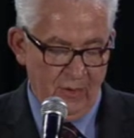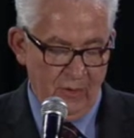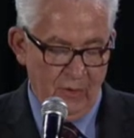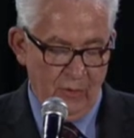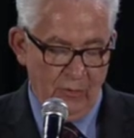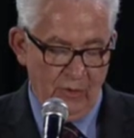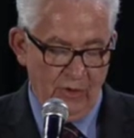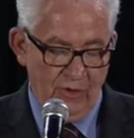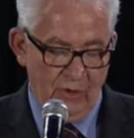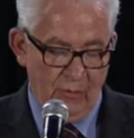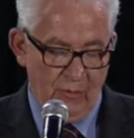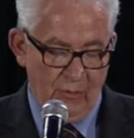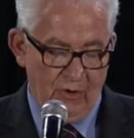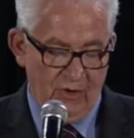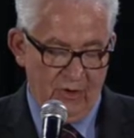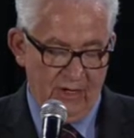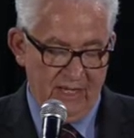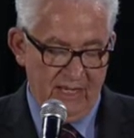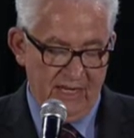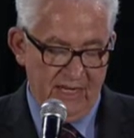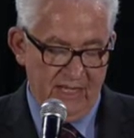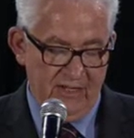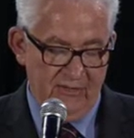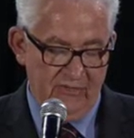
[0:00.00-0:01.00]
When you work
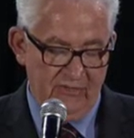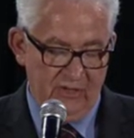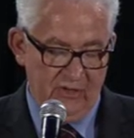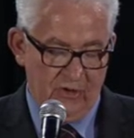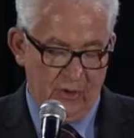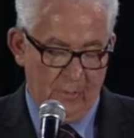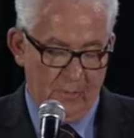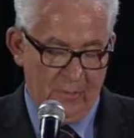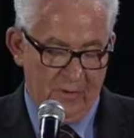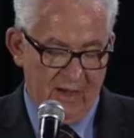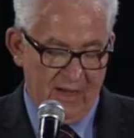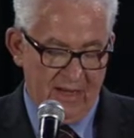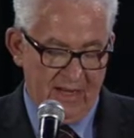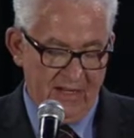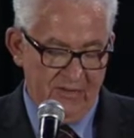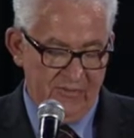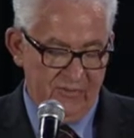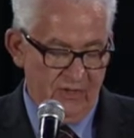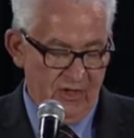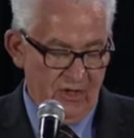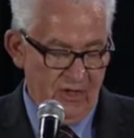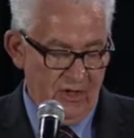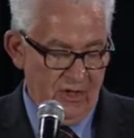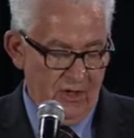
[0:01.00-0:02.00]
in his enterprise,
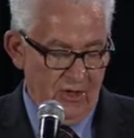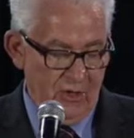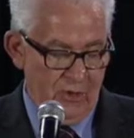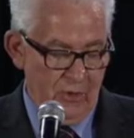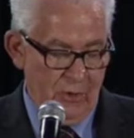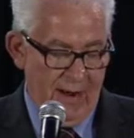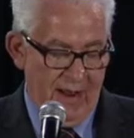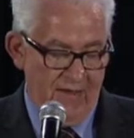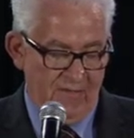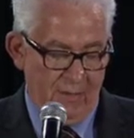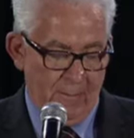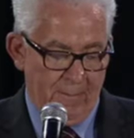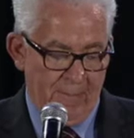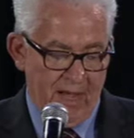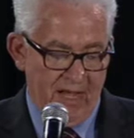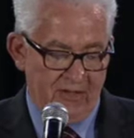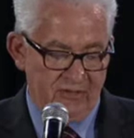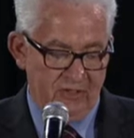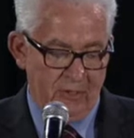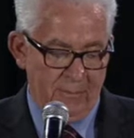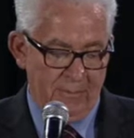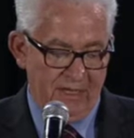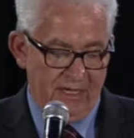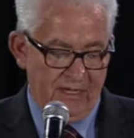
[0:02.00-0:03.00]
you have the
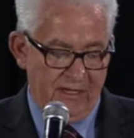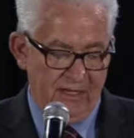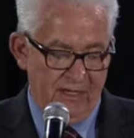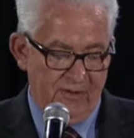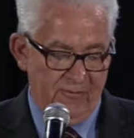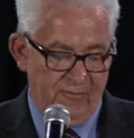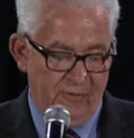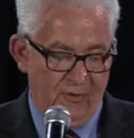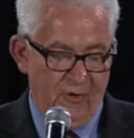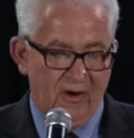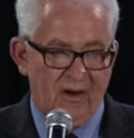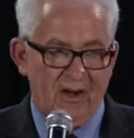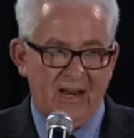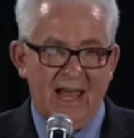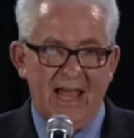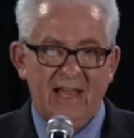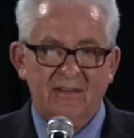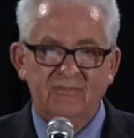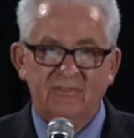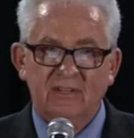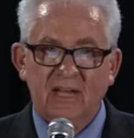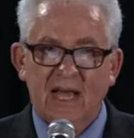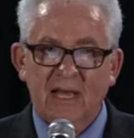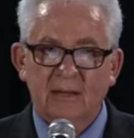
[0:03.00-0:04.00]
possibility for a
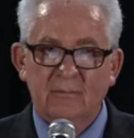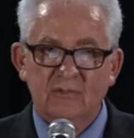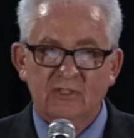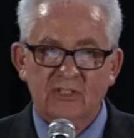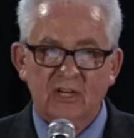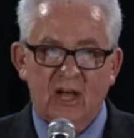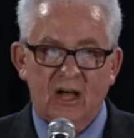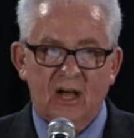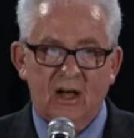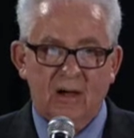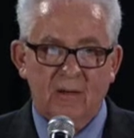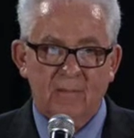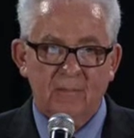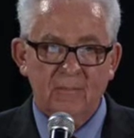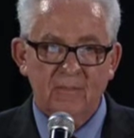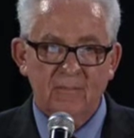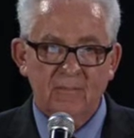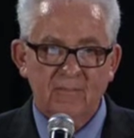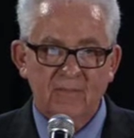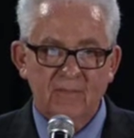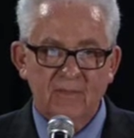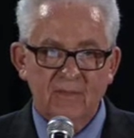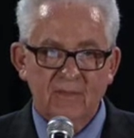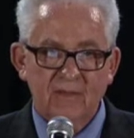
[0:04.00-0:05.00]
lifetime job,
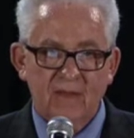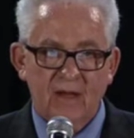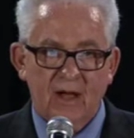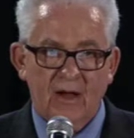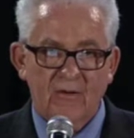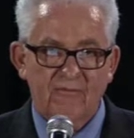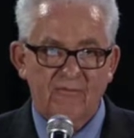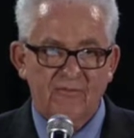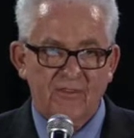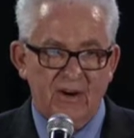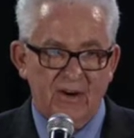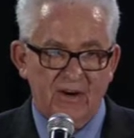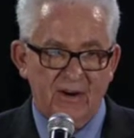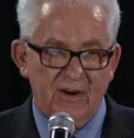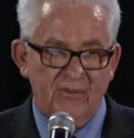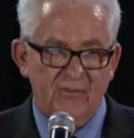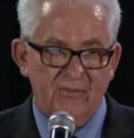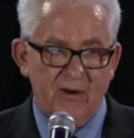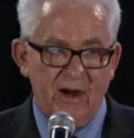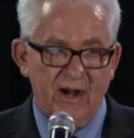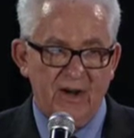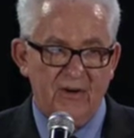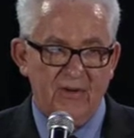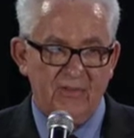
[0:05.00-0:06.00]
a very
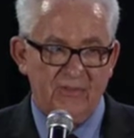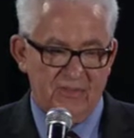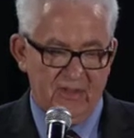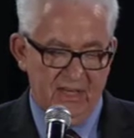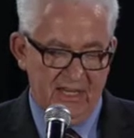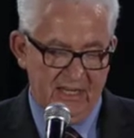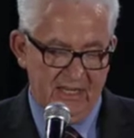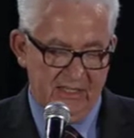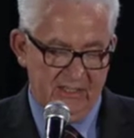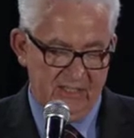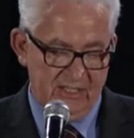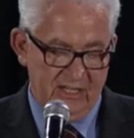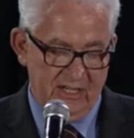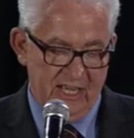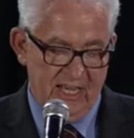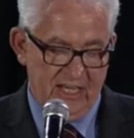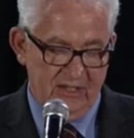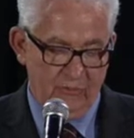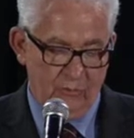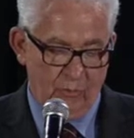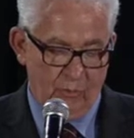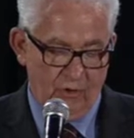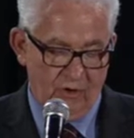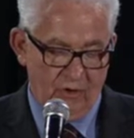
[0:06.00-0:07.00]
rare thing in
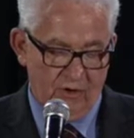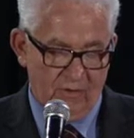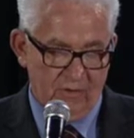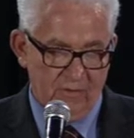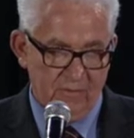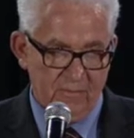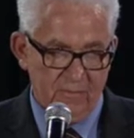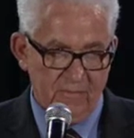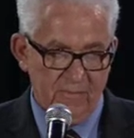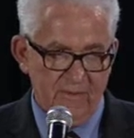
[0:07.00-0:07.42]
today's world.